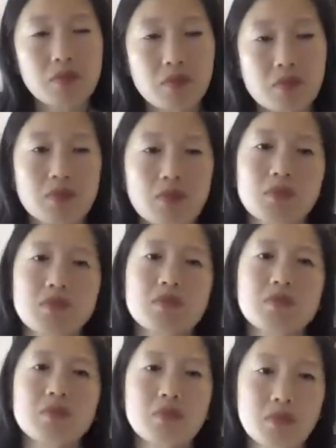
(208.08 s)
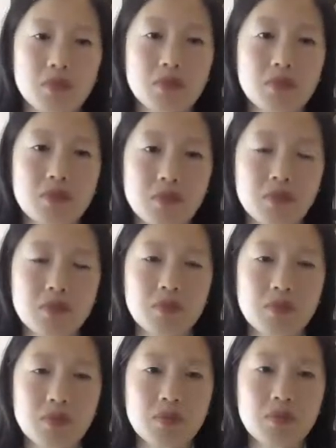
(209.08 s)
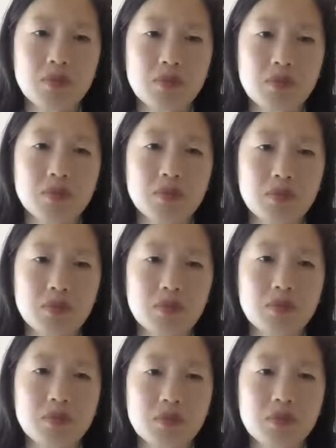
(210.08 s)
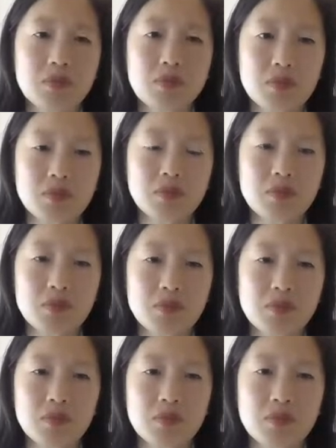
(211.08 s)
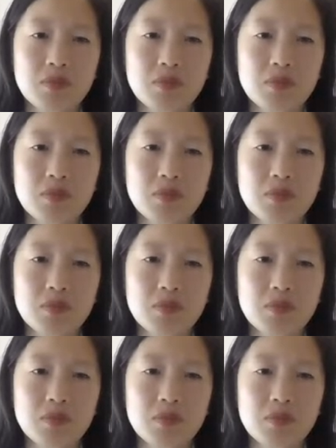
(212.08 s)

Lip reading: This person isn't speaking.